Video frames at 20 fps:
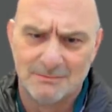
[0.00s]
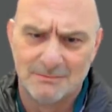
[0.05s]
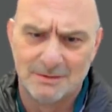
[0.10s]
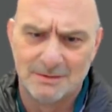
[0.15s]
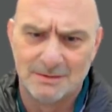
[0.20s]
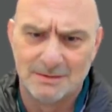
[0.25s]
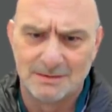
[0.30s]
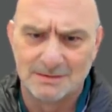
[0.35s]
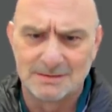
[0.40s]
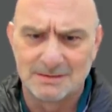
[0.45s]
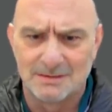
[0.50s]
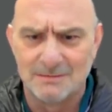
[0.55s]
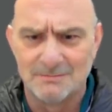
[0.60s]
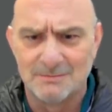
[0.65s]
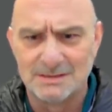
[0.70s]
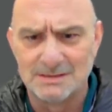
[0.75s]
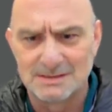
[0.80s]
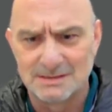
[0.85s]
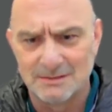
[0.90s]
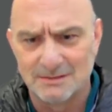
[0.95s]
when the
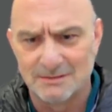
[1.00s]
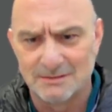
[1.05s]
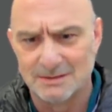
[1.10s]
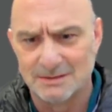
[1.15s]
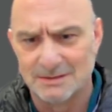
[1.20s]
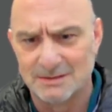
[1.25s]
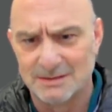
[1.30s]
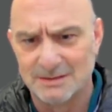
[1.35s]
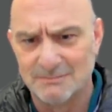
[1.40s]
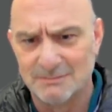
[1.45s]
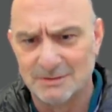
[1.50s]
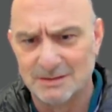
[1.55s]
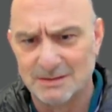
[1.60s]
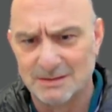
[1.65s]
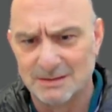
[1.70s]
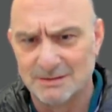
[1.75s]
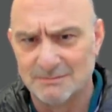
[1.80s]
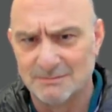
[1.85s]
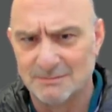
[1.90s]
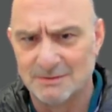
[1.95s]
Simonstown
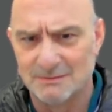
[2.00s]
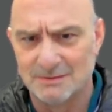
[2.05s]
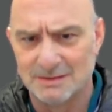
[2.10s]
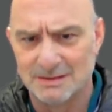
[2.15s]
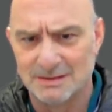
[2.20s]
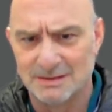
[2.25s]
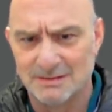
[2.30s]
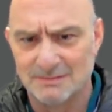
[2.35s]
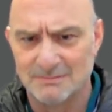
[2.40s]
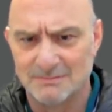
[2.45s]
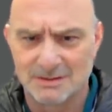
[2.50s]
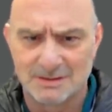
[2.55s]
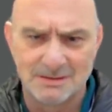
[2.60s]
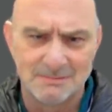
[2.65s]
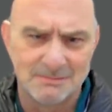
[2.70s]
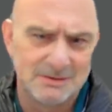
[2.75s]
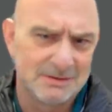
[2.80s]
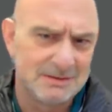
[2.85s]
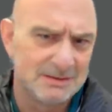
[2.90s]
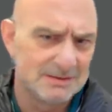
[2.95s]
Agreement came to an end.
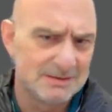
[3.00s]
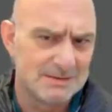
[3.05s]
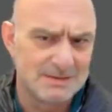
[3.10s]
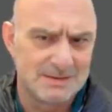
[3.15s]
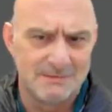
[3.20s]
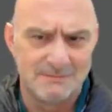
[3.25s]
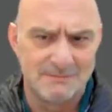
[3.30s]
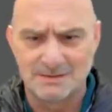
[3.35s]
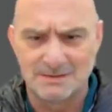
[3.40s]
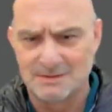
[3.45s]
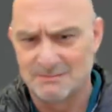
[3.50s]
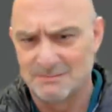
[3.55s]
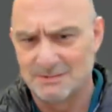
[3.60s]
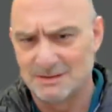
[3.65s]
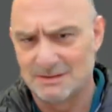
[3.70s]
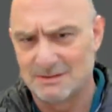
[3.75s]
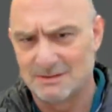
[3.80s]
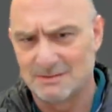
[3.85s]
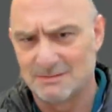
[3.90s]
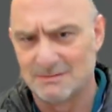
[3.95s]
Perhaps you can just give us a
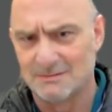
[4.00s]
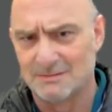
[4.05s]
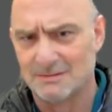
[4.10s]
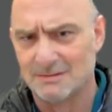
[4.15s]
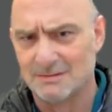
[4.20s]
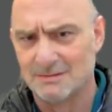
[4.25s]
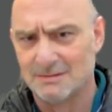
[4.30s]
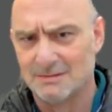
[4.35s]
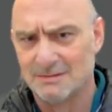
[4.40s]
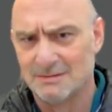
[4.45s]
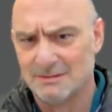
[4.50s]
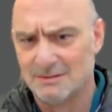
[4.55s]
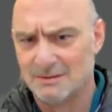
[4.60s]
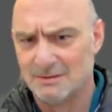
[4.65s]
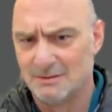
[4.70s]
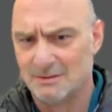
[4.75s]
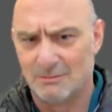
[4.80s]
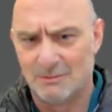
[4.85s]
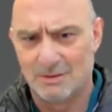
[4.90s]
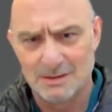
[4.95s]
background
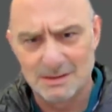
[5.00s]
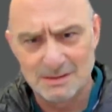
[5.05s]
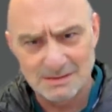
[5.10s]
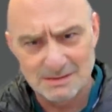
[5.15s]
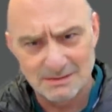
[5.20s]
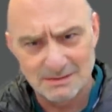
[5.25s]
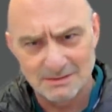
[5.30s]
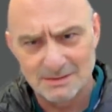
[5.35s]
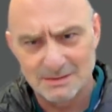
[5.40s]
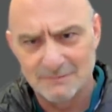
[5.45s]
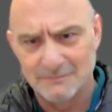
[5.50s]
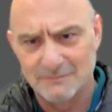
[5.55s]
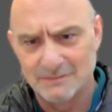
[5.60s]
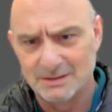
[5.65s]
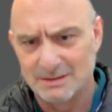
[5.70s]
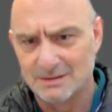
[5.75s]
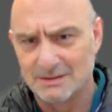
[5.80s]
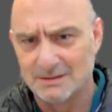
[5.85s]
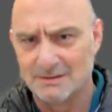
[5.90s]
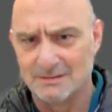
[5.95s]
why South
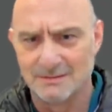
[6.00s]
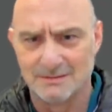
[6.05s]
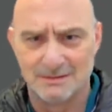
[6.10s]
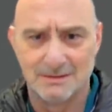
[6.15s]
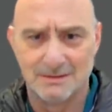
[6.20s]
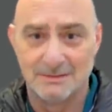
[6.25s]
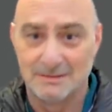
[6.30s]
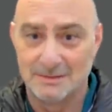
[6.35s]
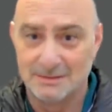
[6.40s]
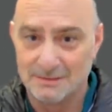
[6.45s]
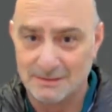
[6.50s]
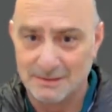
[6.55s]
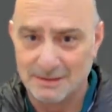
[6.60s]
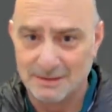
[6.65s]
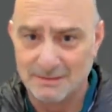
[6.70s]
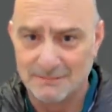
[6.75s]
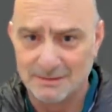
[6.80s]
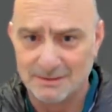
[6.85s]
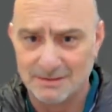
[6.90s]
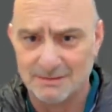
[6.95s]
Africa and the
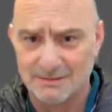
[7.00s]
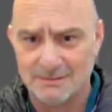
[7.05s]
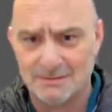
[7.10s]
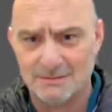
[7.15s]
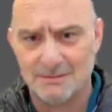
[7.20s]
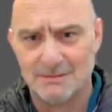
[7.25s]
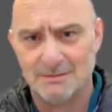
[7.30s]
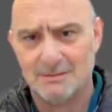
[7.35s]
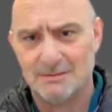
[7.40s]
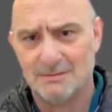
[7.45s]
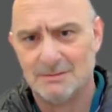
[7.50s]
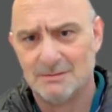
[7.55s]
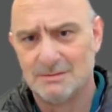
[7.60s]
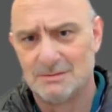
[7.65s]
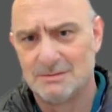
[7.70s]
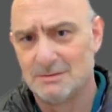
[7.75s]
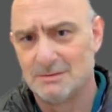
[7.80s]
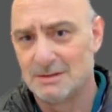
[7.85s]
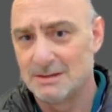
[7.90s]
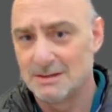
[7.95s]
Navy
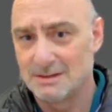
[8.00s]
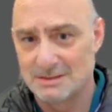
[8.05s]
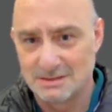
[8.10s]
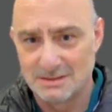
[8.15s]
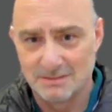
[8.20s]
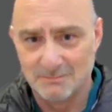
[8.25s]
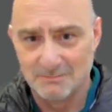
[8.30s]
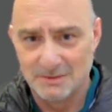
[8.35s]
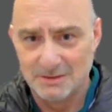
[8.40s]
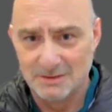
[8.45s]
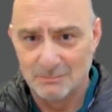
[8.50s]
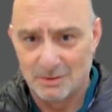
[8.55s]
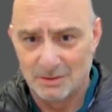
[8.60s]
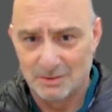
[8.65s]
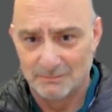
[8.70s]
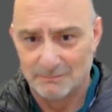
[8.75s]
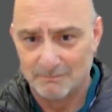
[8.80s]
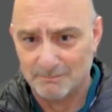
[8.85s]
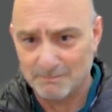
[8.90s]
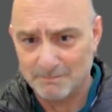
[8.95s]
should actually be
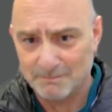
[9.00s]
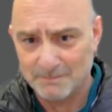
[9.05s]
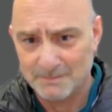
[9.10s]
one.